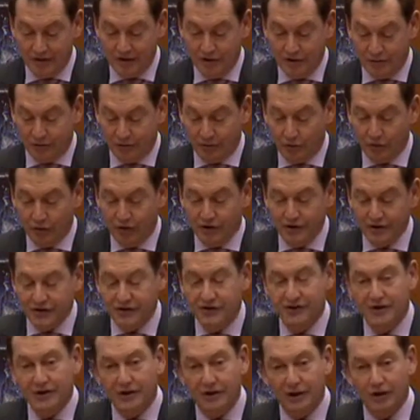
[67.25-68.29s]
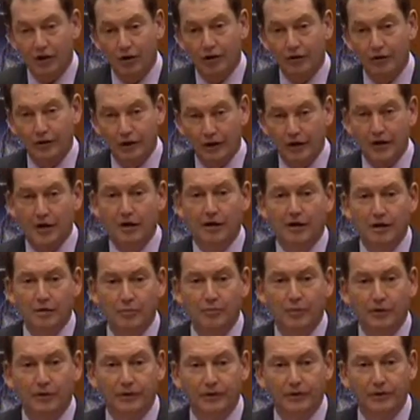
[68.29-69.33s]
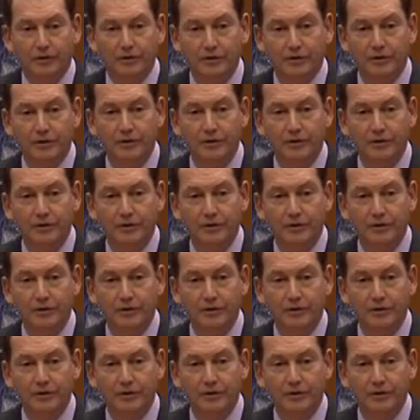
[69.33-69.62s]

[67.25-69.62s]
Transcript: focusing on carbon